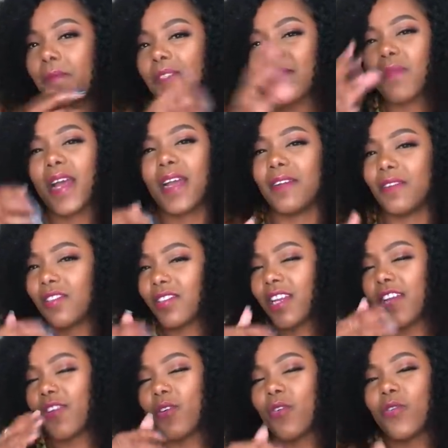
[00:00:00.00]
Smile,
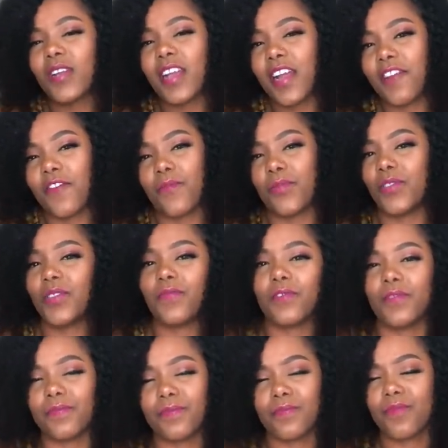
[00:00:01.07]
share your own kind of
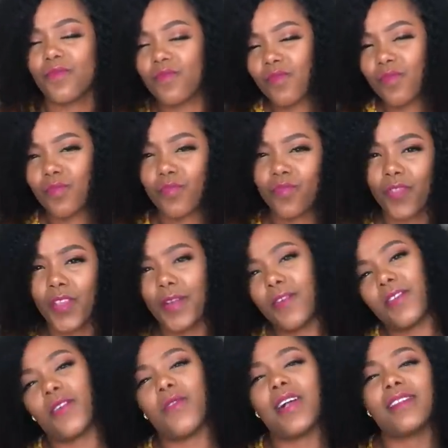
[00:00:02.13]
beautiful. You
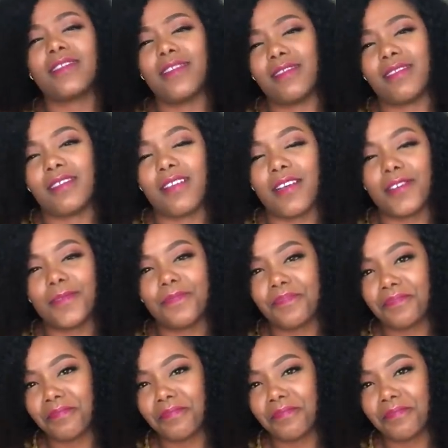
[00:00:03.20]
know, the world needs that.